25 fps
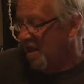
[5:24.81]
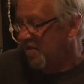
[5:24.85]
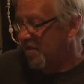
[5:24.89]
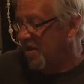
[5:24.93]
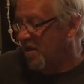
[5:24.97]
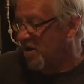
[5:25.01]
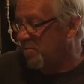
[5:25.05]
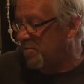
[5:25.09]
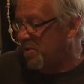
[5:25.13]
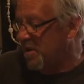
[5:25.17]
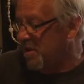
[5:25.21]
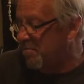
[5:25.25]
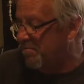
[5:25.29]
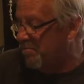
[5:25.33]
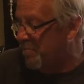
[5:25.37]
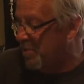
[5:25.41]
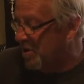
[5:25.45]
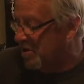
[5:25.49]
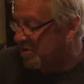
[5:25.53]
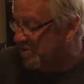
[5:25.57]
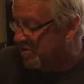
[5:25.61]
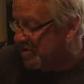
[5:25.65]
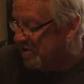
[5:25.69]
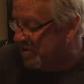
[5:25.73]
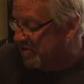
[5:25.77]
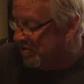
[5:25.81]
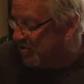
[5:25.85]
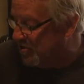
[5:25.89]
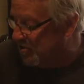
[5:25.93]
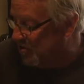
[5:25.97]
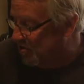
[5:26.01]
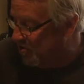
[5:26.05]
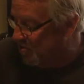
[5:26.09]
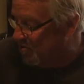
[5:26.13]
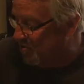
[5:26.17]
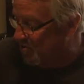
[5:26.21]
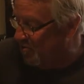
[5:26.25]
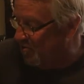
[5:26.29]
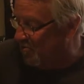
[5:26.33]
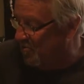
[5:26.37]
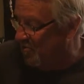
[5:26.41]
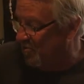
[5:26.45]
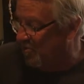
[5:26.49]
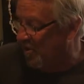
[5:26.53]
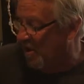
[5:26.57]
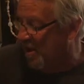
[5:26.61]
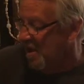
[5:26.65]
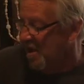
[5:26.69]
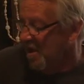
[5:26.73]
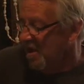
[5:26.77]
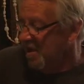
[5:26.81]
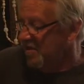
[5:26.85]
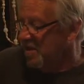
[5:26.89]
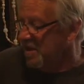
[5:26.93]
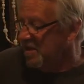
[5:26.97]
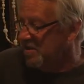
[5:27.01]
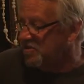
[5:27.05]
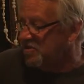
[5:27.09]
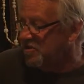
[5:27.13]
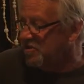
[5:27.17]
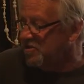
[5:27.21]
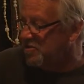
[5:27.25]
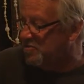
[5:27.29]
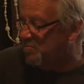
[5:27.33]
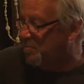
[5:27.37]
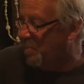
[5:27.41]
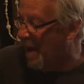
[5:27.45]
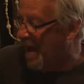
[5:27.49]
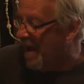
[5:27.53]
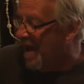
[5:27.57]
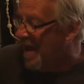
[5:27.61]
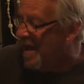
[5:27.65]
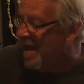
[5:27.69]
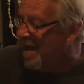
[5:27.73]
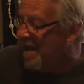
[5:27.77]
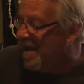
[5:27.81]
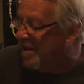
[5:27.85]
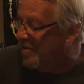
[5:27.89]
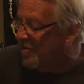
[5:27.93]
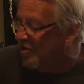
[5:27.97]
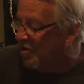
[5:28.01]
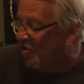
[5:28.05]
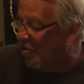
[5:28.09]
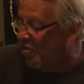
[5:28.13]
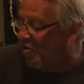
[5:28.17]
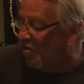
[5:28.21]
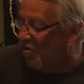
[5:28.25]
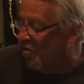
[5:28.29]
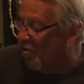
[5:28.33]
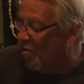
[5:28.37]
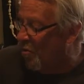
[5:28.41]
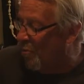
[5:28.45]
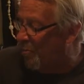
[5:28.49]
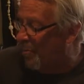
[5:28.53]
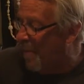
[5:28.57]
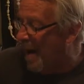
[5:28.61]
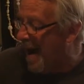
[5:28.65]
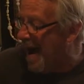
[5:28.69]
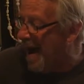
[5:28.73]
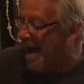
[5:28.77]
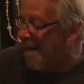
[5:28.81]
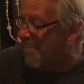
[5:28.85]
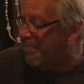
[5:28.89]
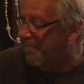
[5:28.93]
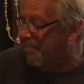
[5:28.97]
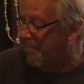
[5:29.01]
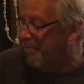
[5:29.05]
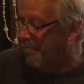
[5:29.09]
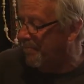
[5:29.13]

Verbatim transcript: They'll be bursting soon. They're just bound to go pop.